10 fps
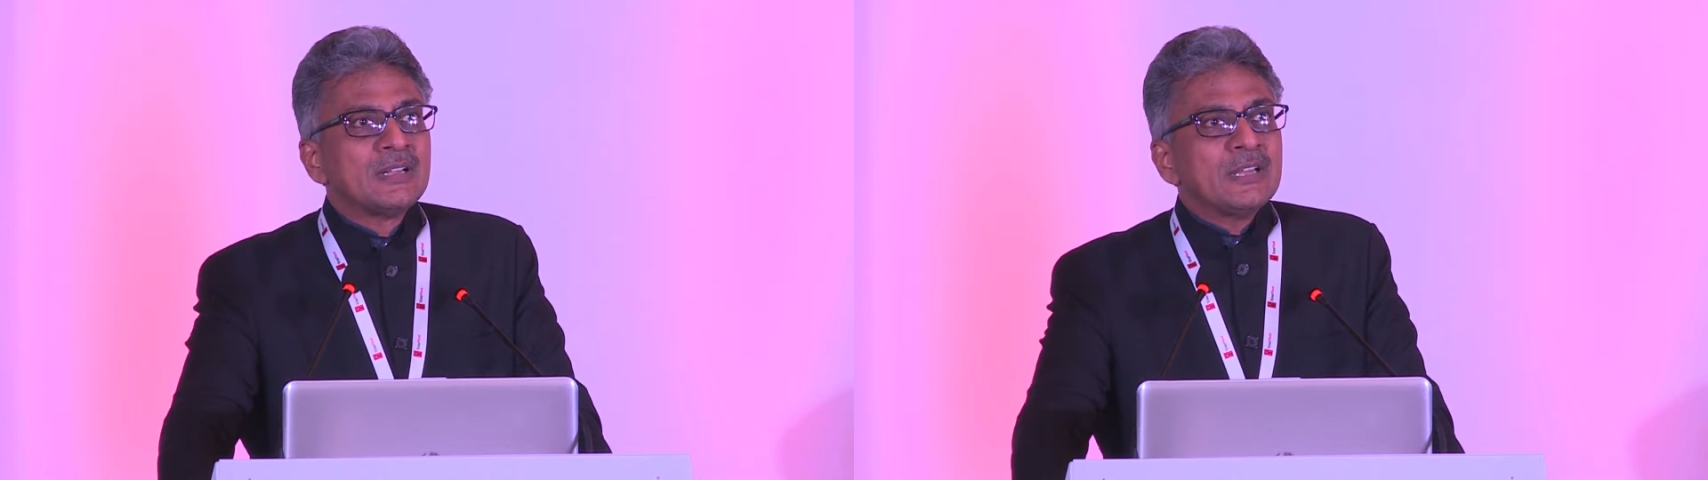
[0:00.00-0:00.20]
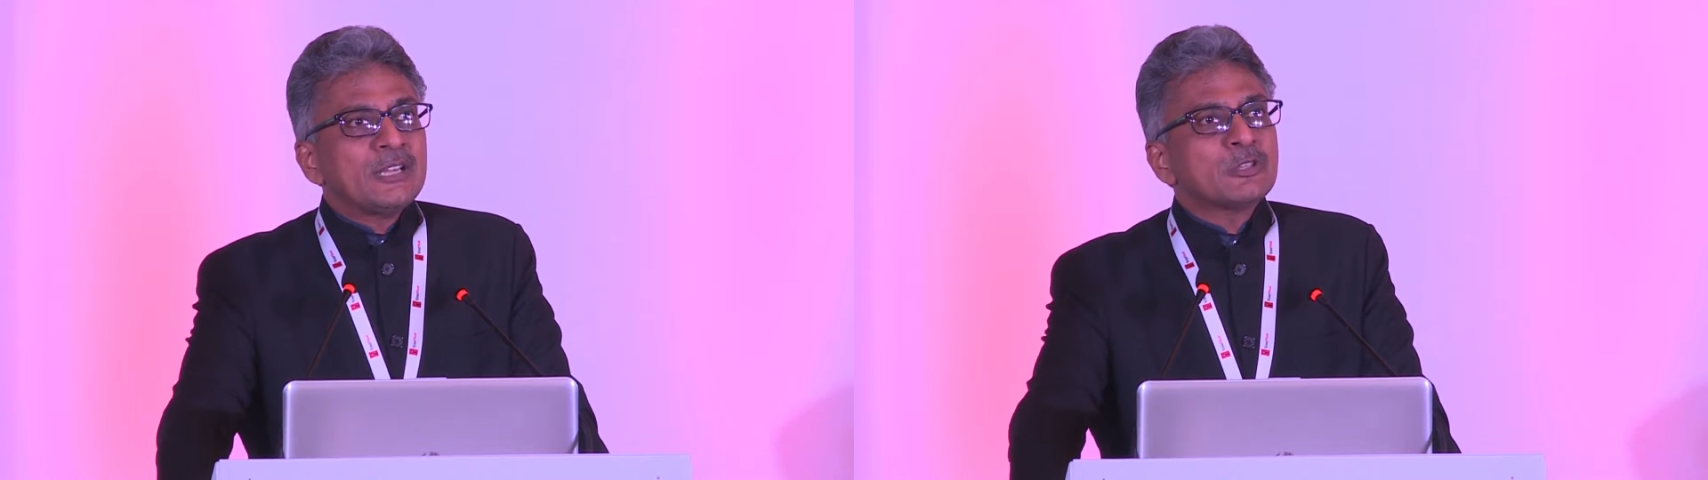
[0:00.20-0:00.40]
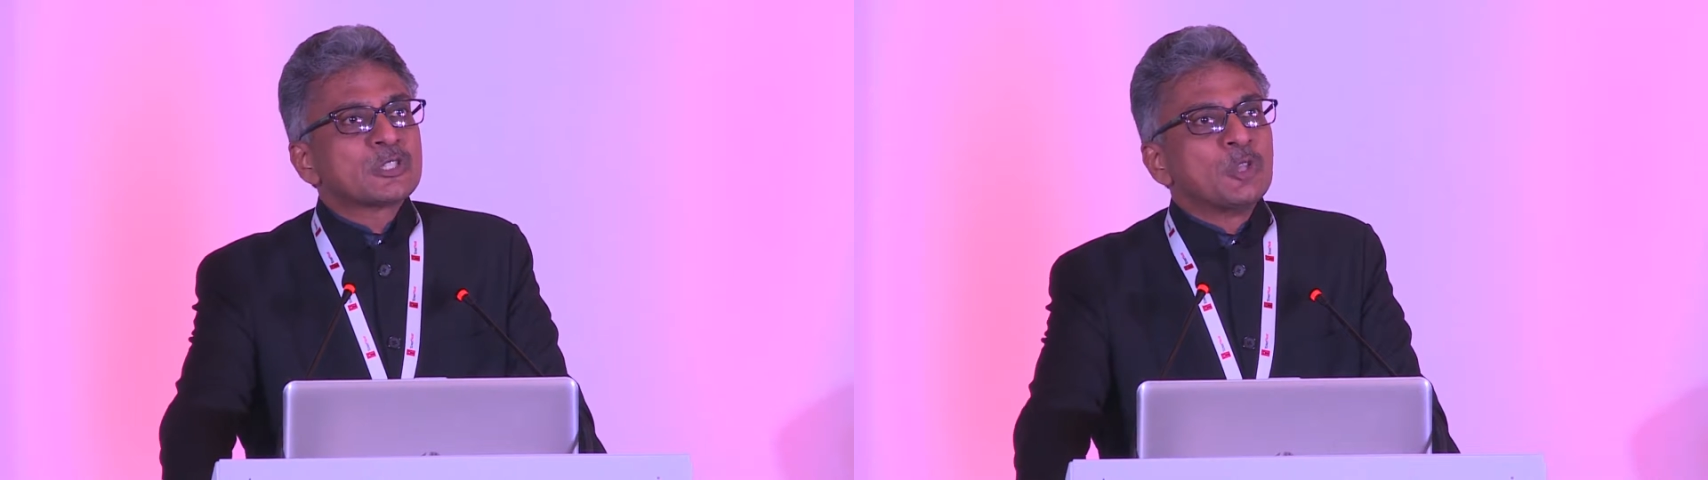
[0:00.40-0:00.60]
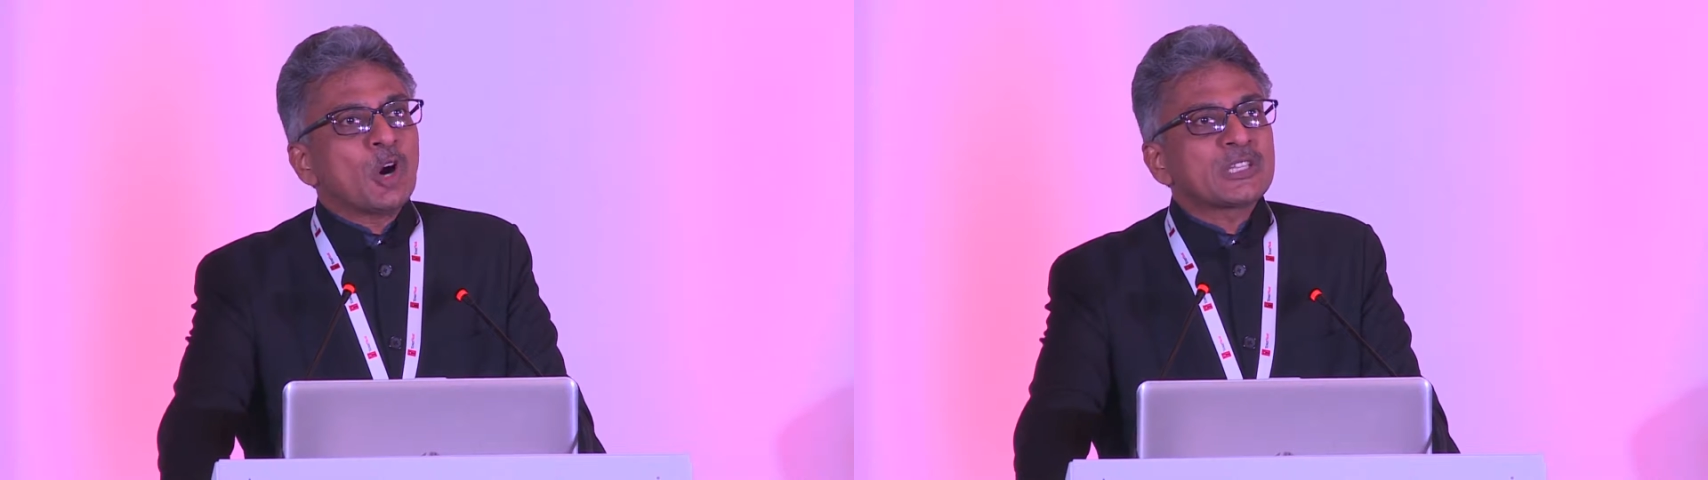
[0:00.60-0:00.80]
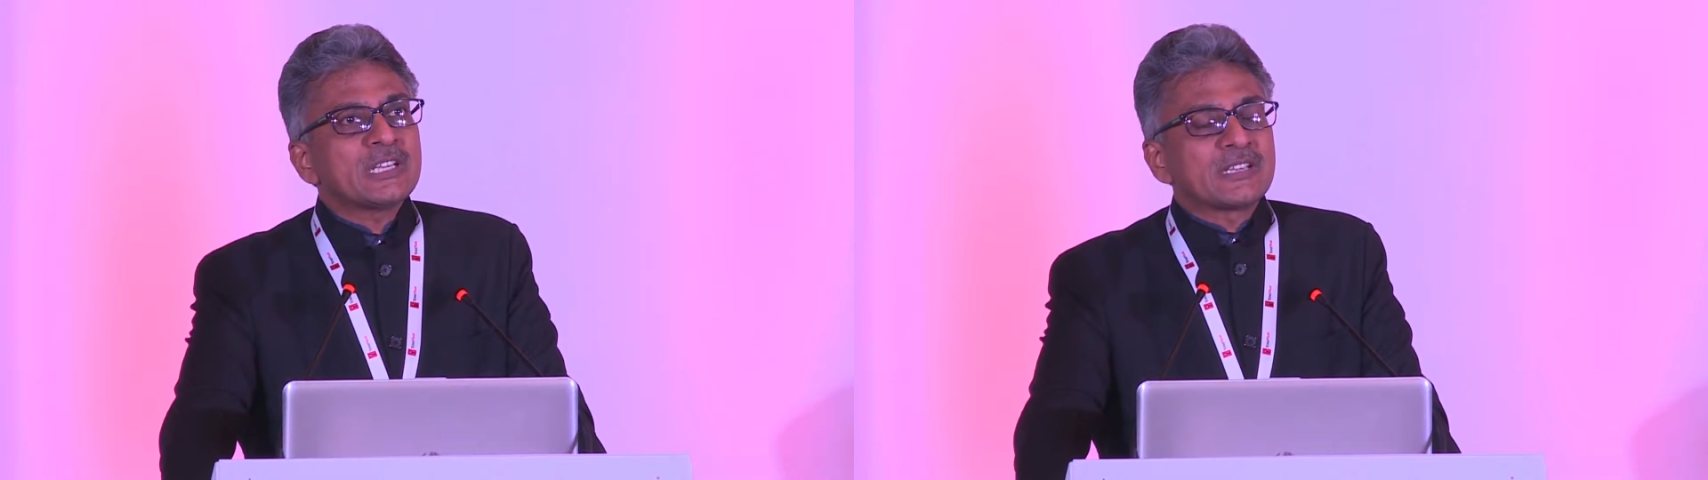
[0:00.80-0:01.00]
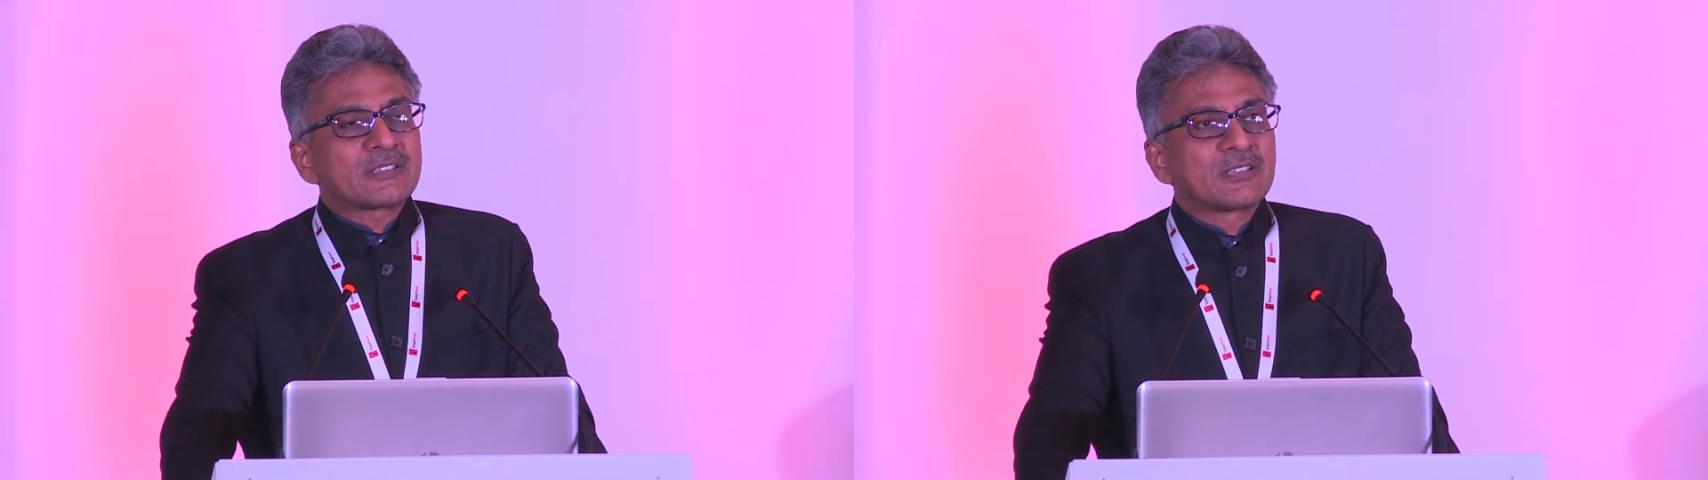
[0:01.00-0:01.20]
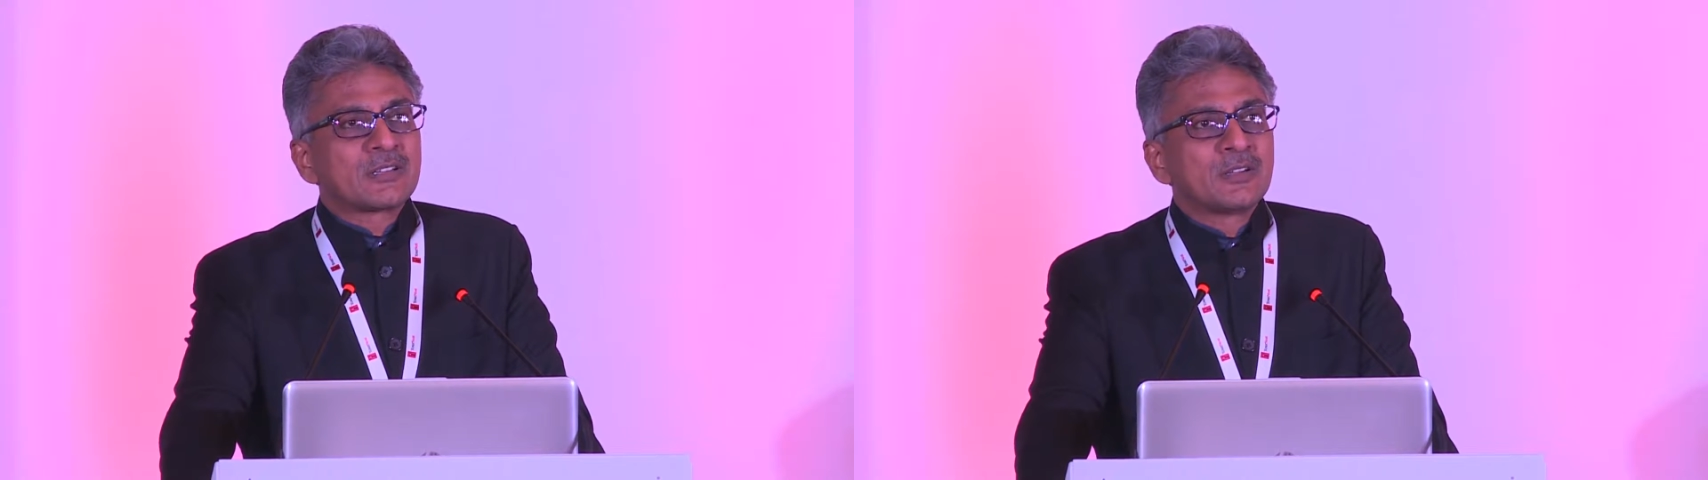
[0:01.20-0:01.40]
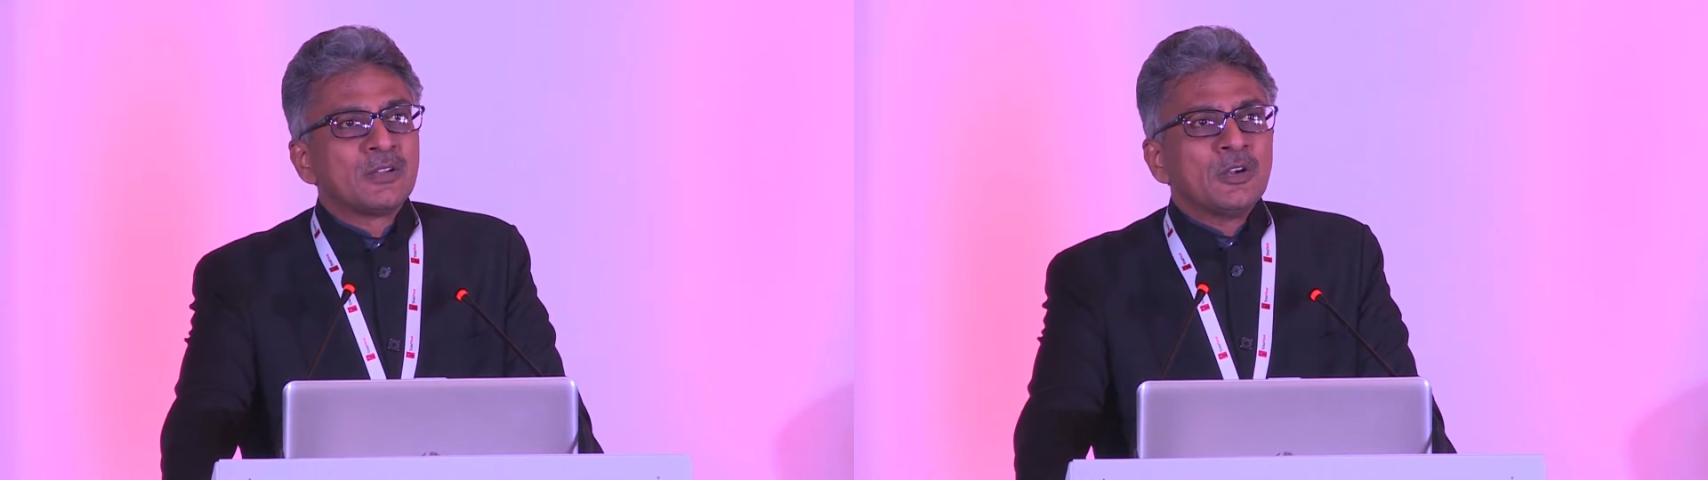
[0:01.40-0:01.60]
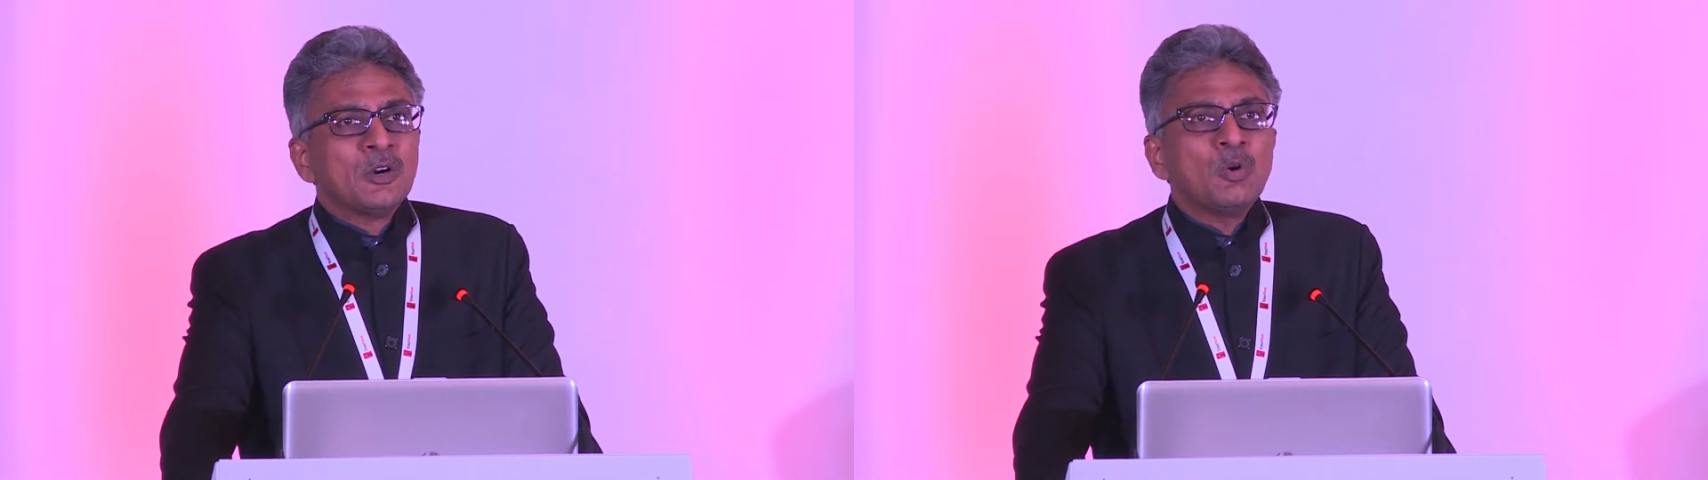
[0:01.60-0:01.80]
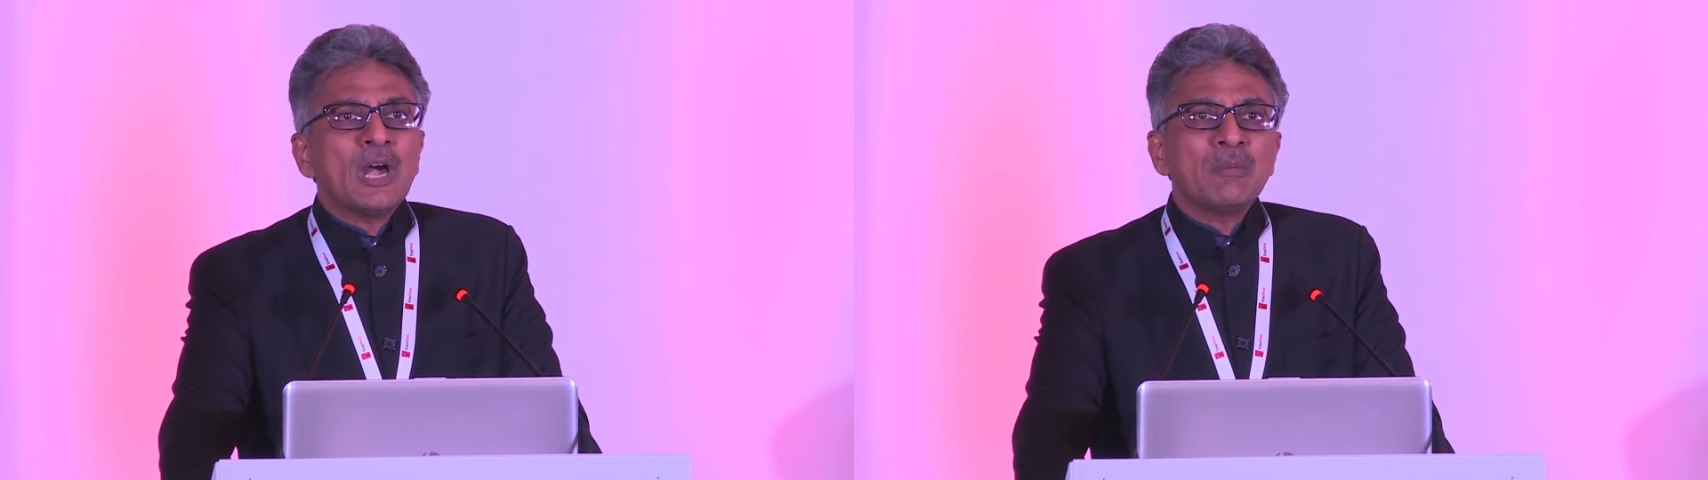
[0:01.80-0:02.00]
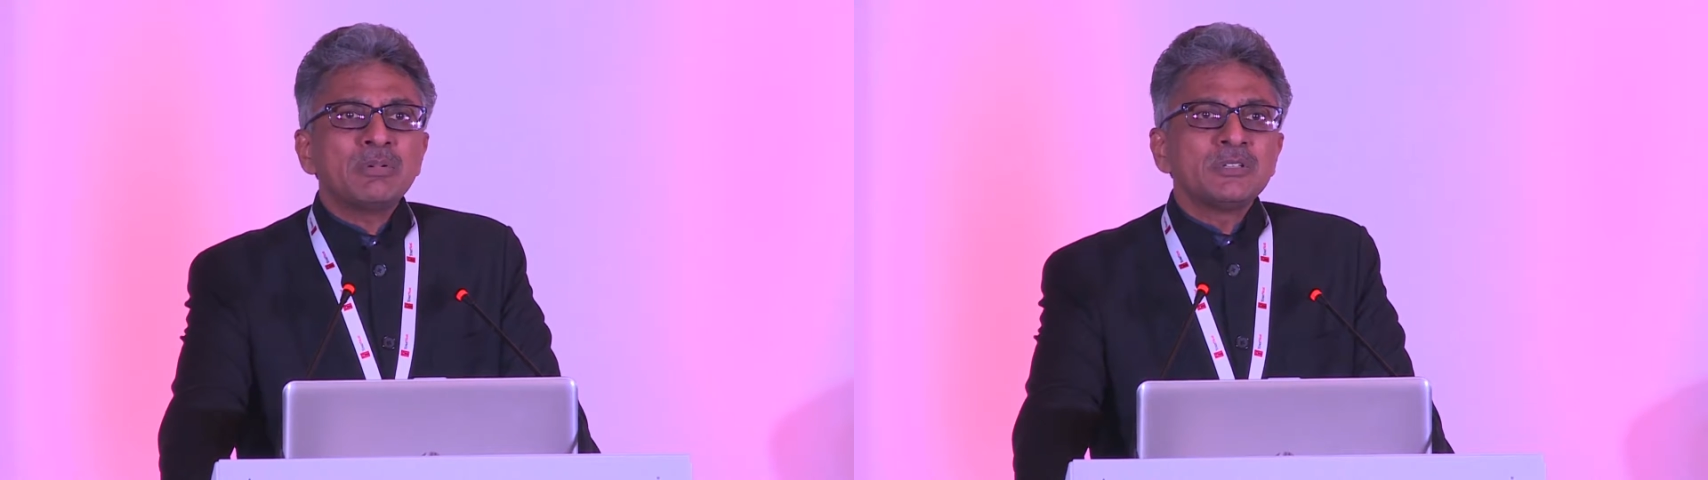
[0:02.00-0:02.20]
it was Northgate who happened